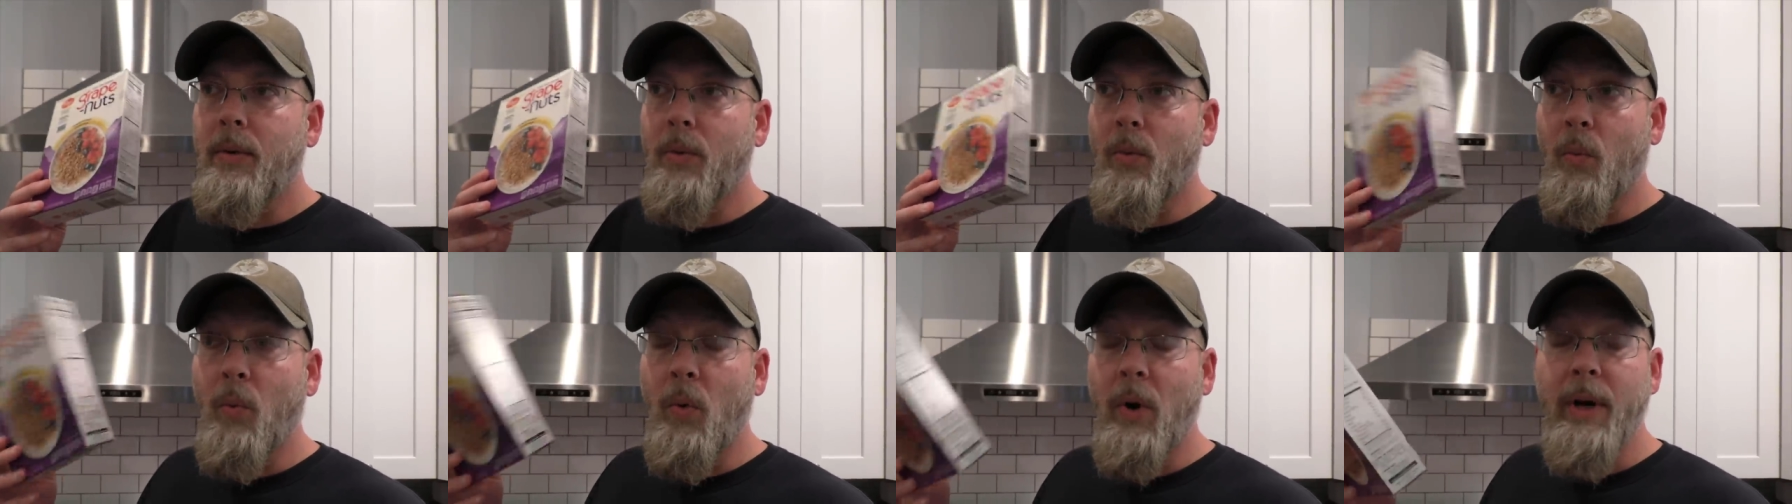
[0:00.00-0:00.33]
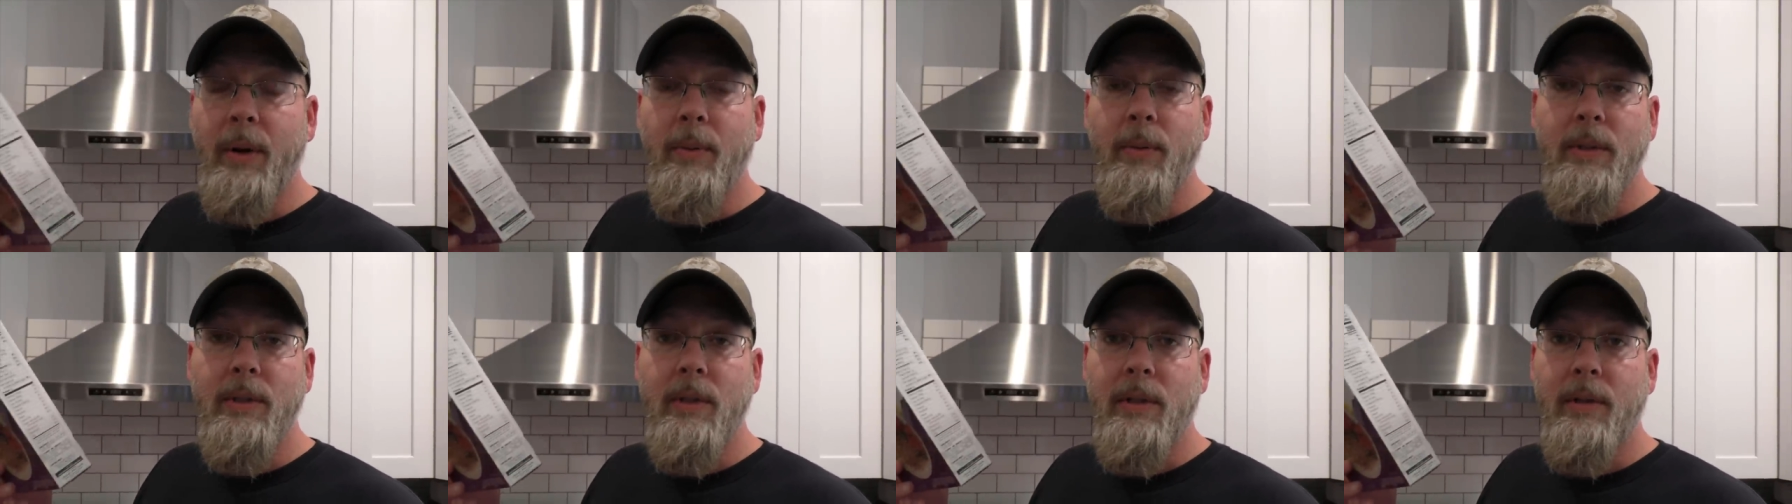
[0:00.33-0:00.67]
when
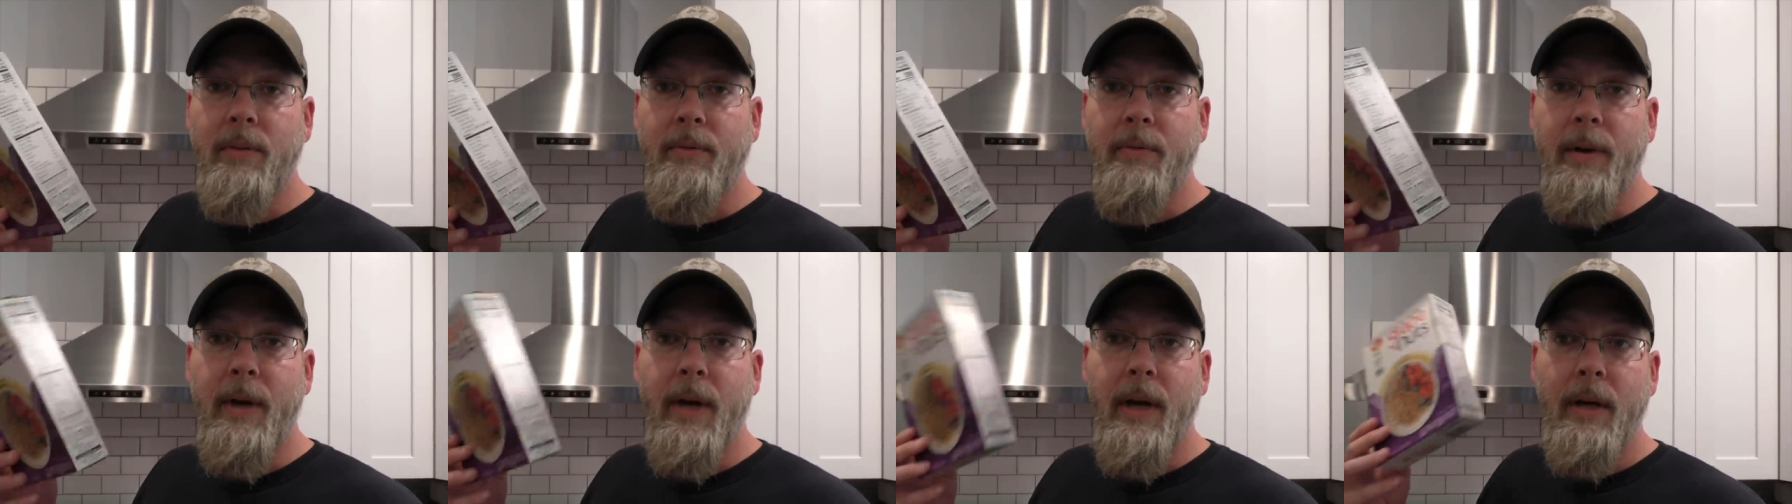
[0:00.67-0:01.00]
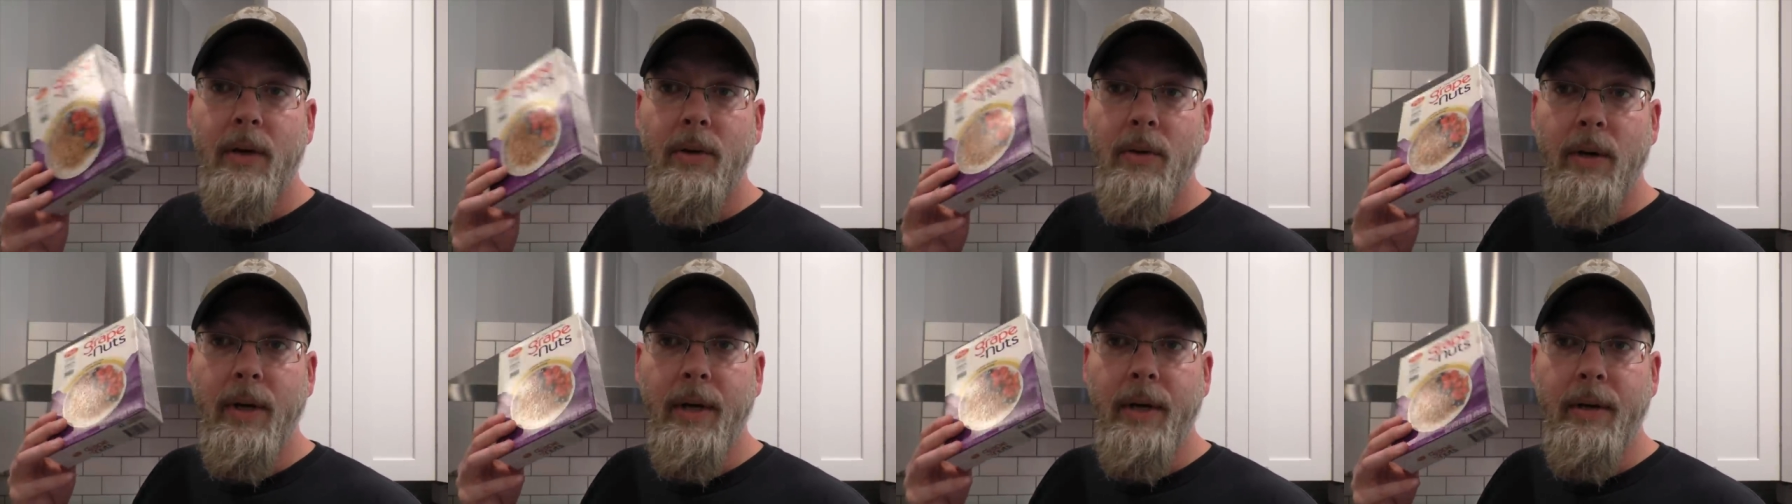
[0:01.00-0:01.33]
it was at the
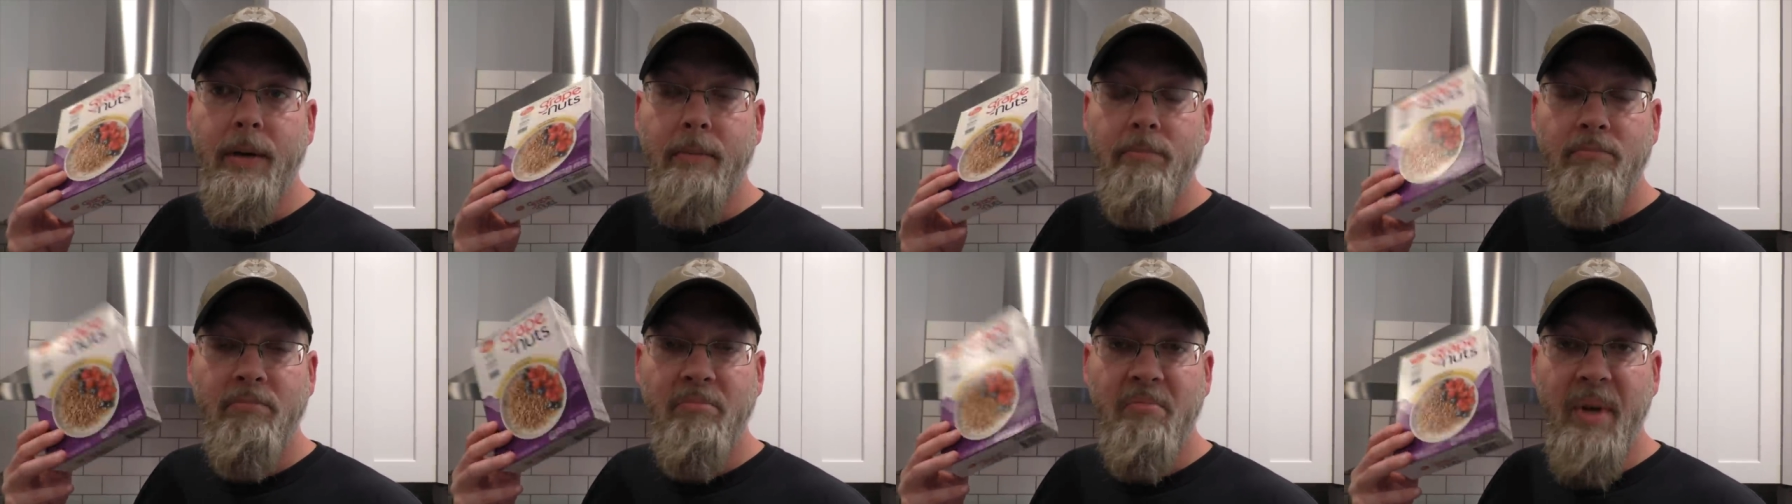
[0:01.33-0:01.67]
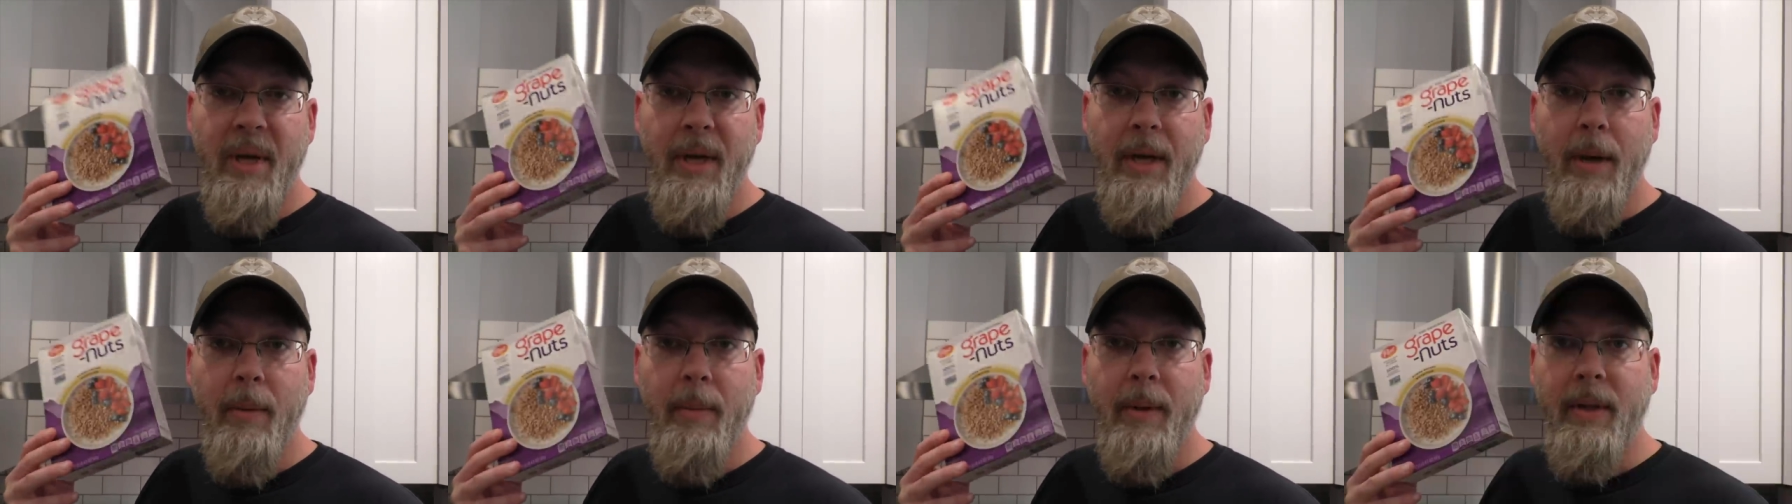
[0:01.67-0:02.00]
factory
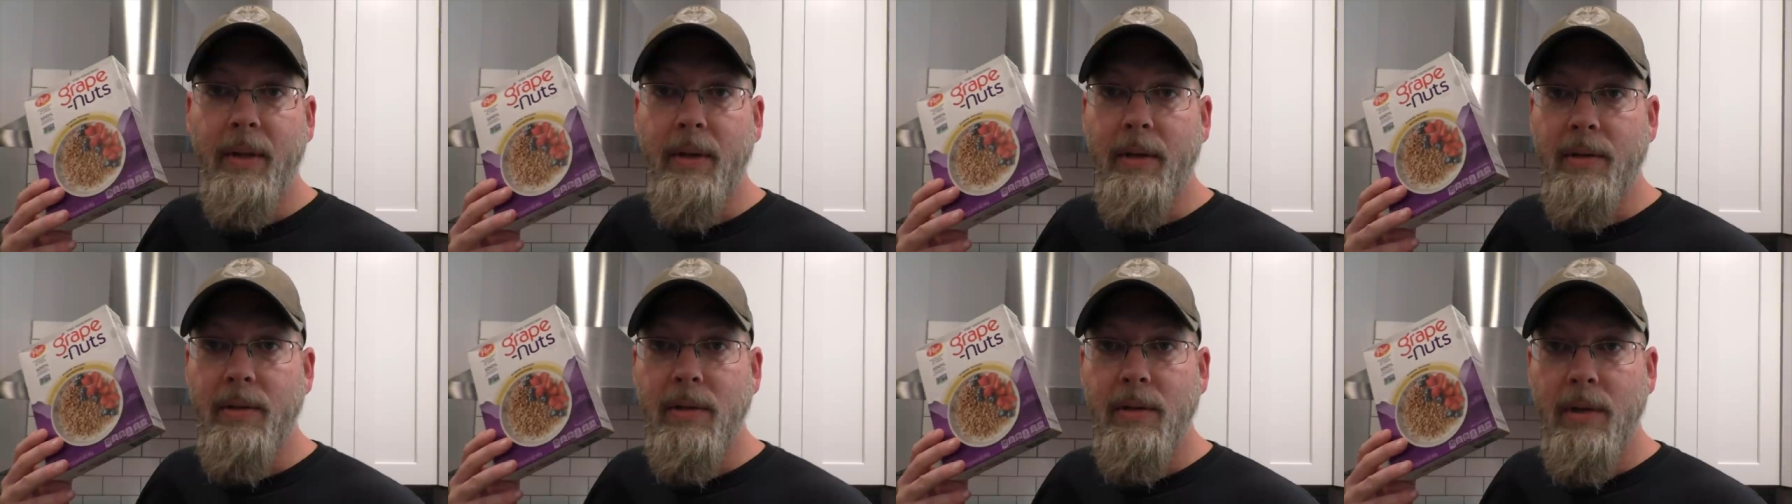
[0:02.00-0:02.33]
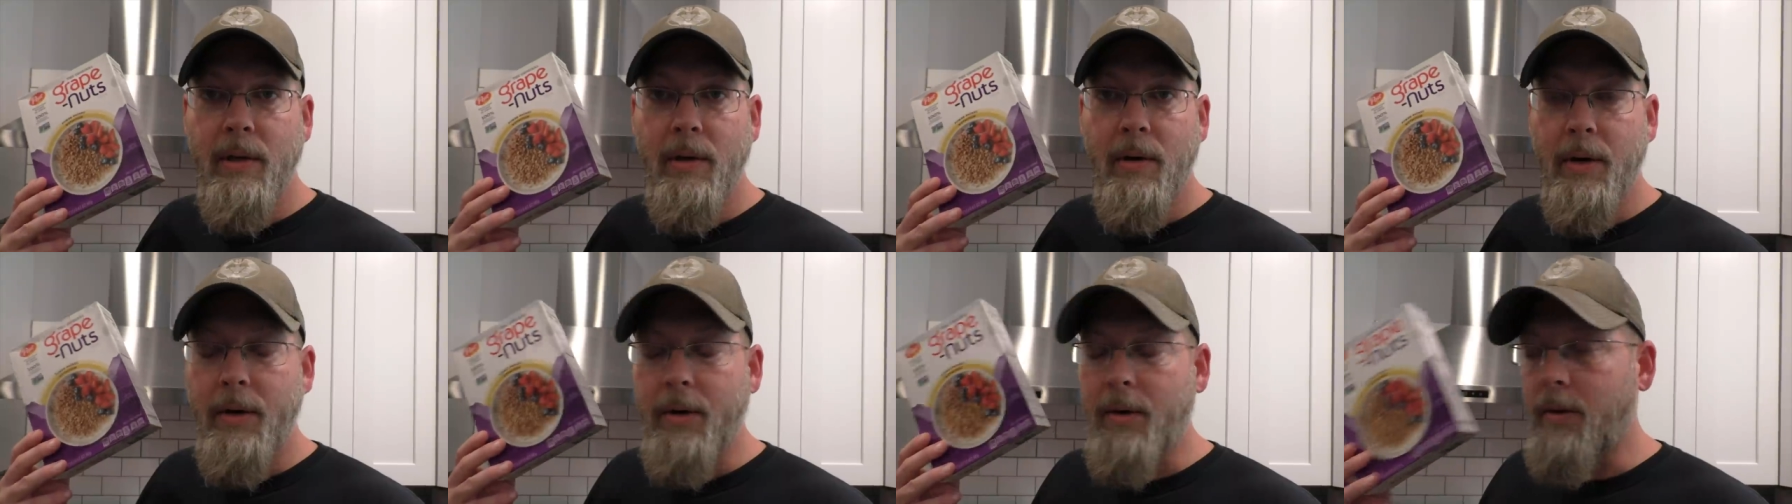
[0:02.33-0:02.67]
becoming this
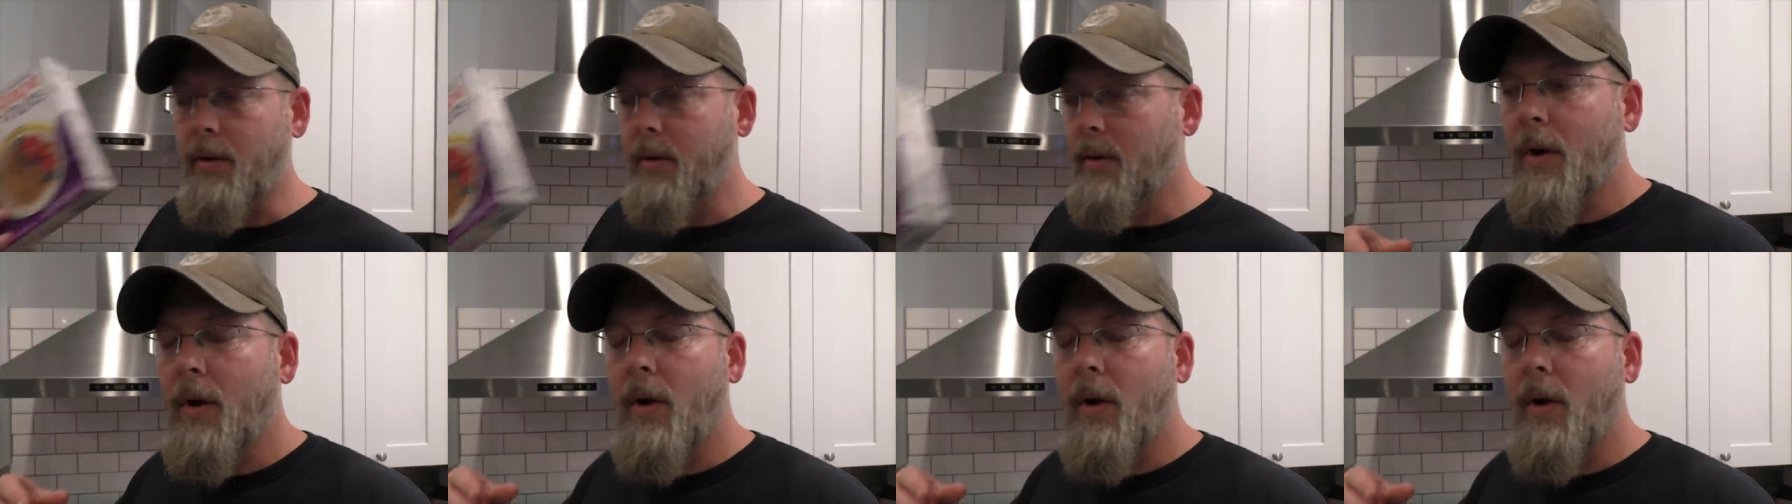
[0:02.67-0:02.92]
cereal.